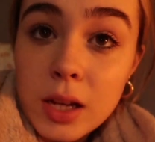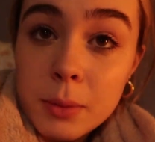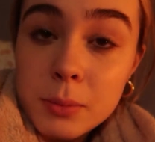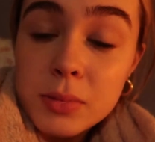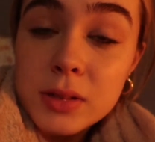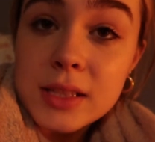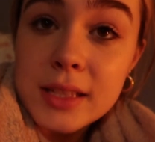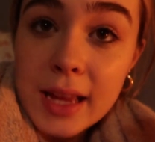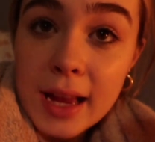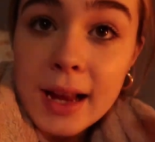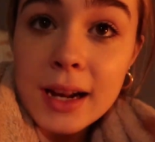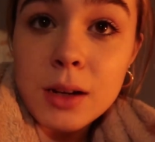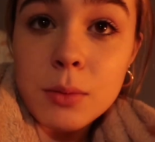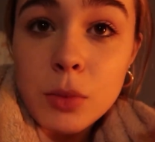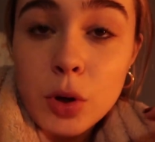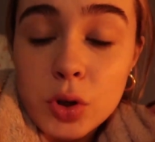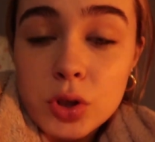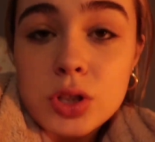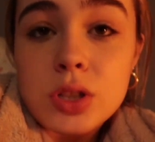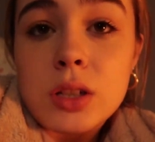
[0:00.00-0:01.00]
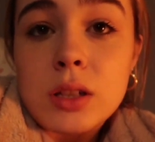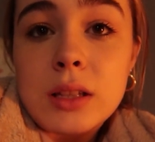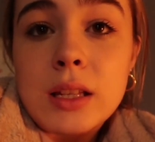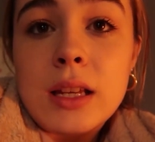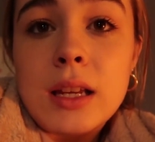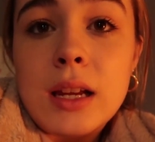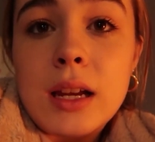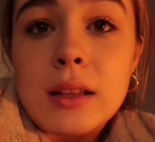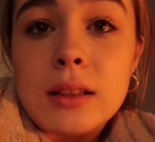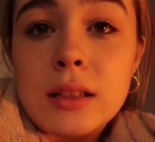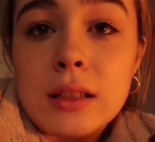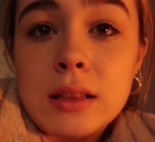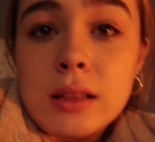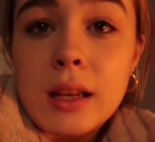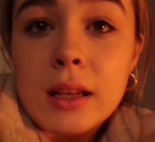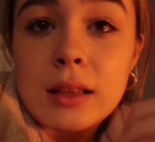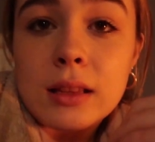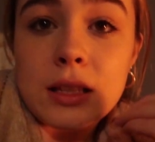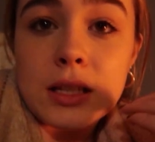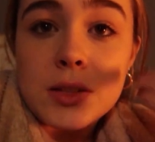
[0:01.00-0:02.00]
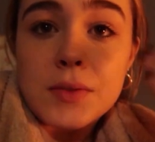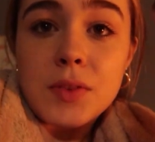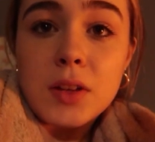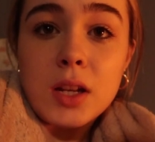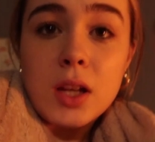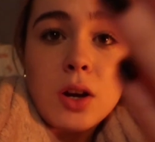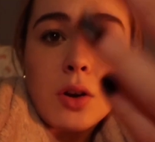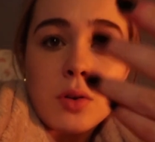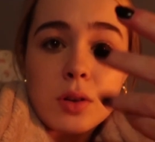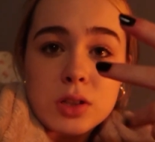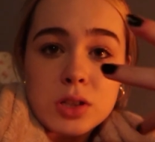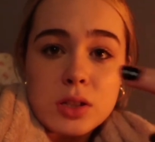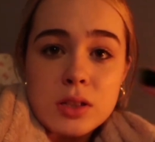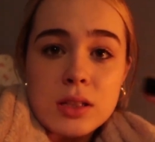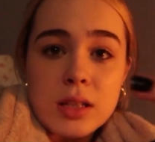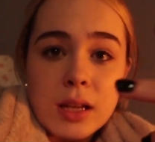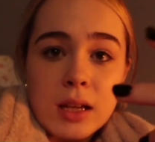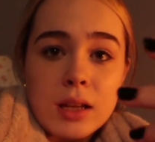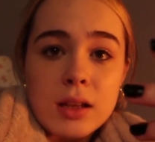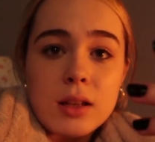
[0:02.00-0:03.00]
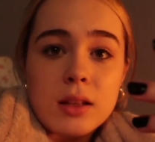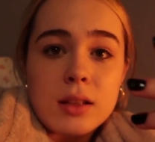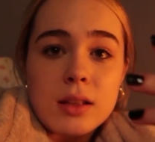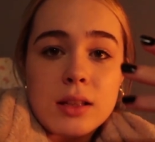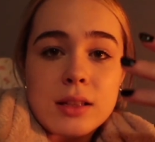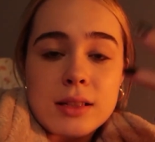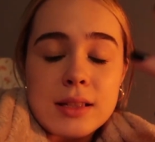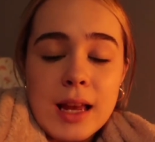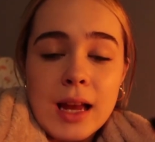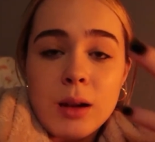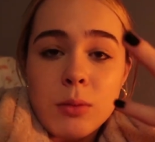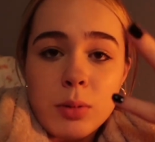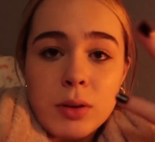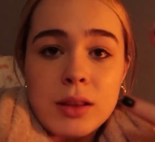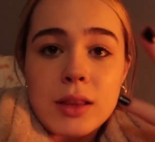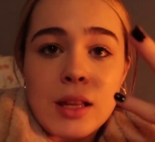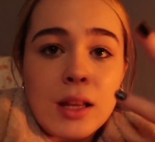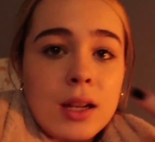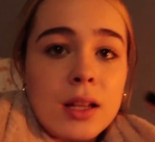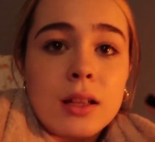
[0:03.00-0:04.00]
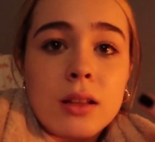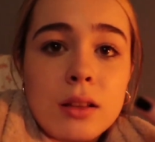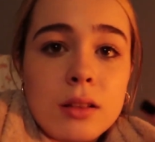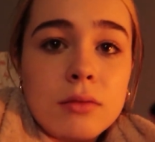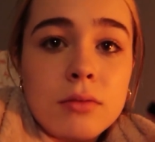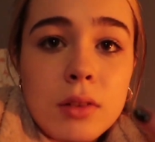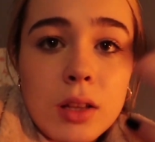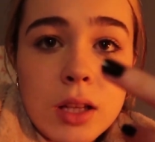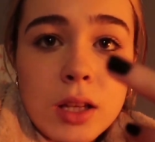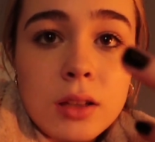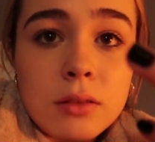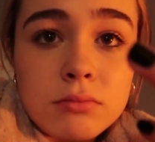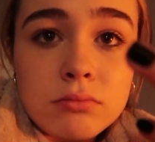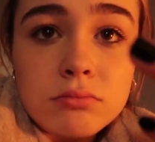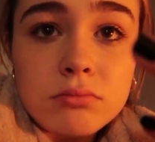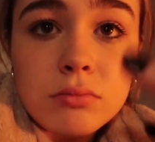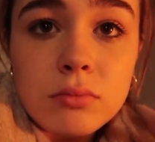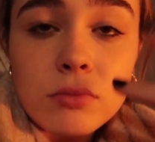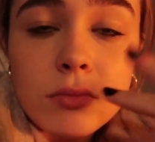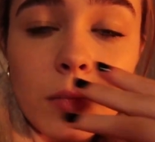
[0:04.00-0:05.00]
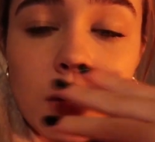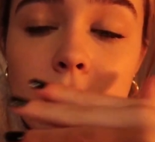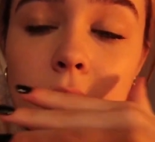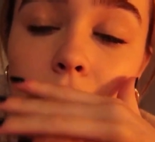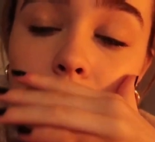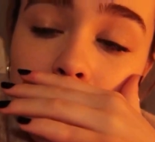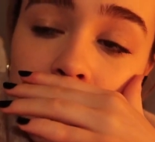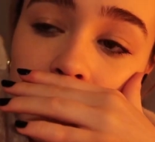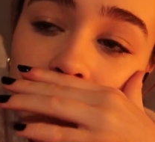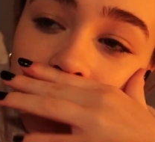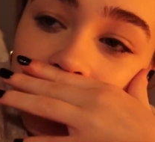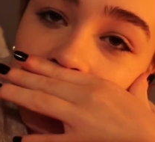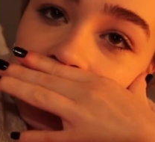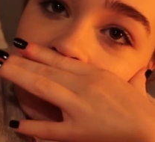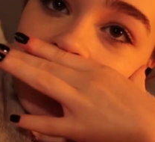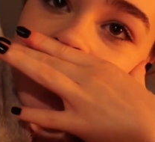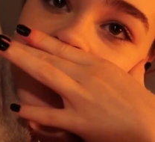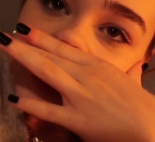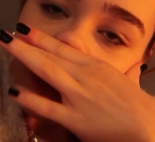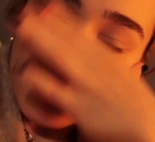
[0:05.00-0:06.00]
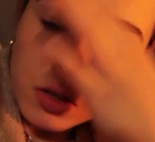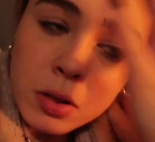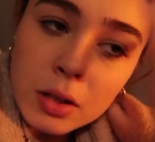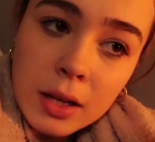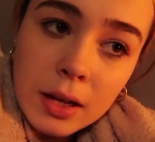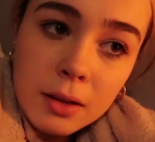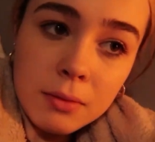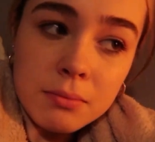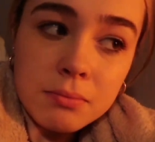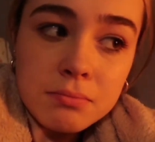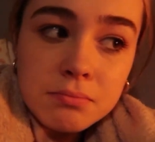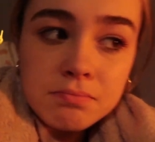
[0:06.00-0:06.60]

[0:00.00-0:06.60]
I'm sad emotionally and then like this video is just like sad pathetically. Um, so yeah.